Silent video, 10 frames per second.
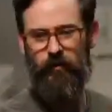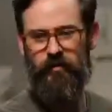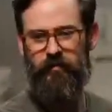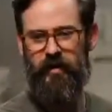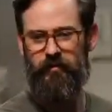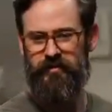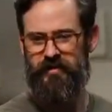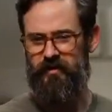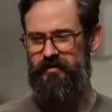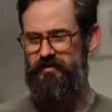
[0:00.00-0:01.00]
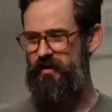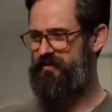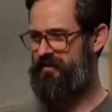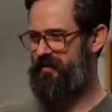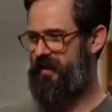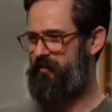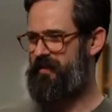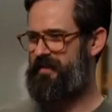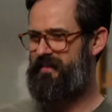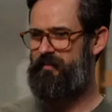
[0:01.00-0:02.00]
wouldn't be able to tell because I wasn't on camera
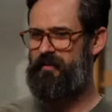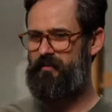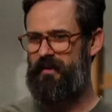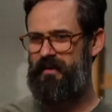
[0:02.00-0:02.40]
that time anyway.